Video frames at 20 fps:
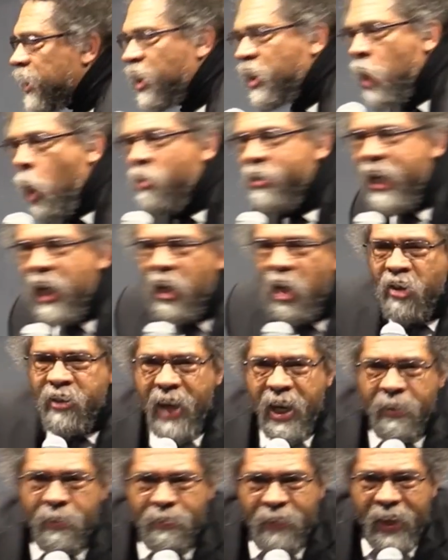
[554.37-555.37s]
you got to learn how
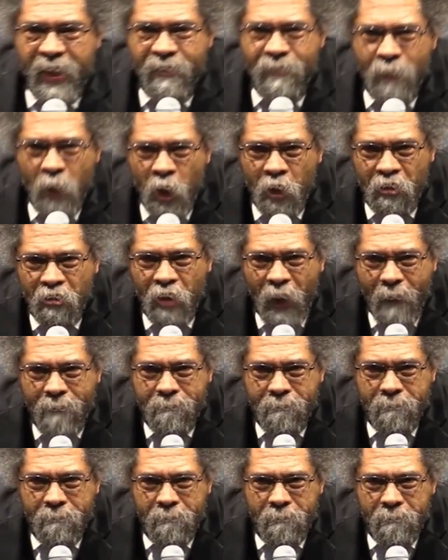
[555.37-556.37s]
to think first.
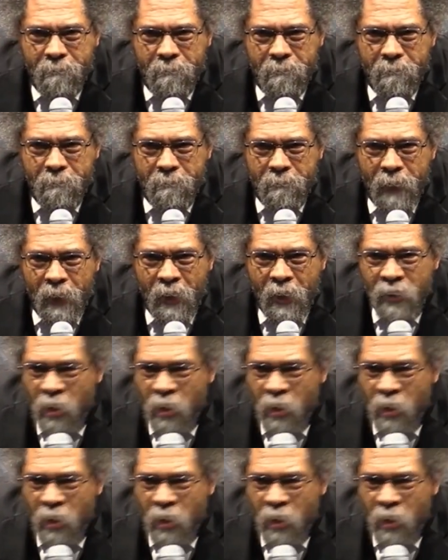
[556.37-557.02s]
No, you